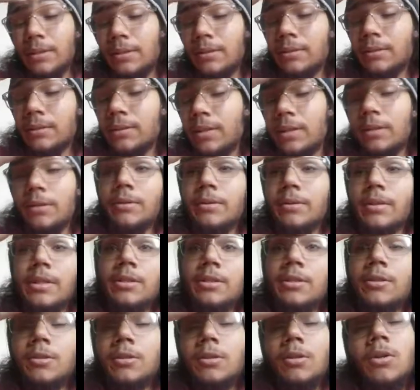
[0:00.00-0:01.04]
I don't need to
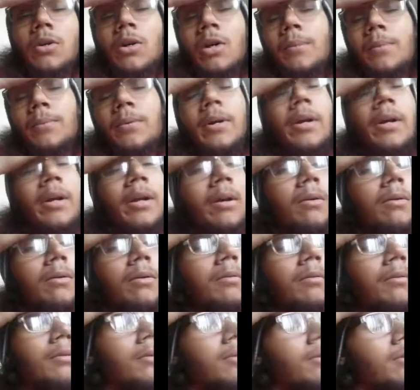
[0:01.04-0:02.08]
do co-op right now.
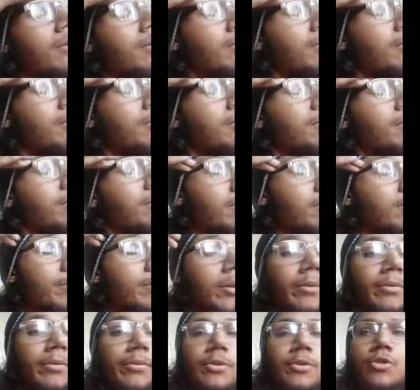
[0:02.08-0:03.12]
Well, probably
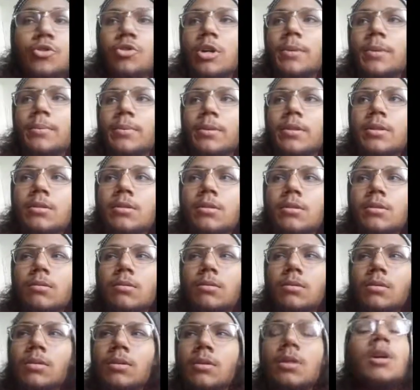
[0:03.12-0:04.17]
for droplets only.
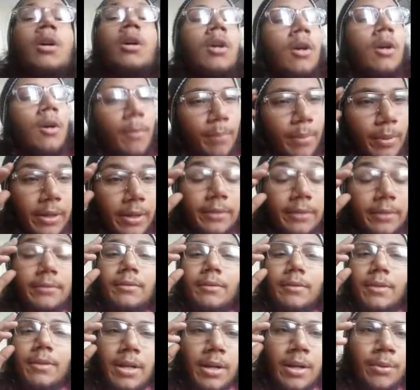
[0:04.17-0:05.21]
But
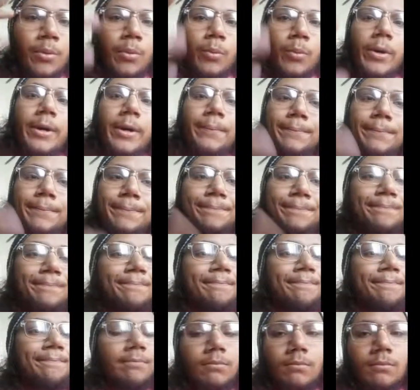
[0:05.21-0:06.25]
either way,
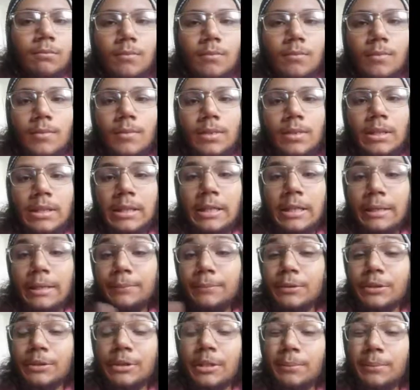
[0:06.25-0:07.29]
I'm
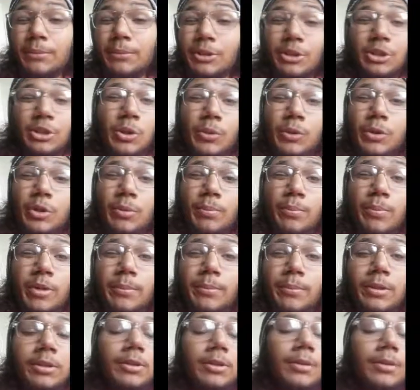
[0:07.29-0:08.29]
just showing you pretty much.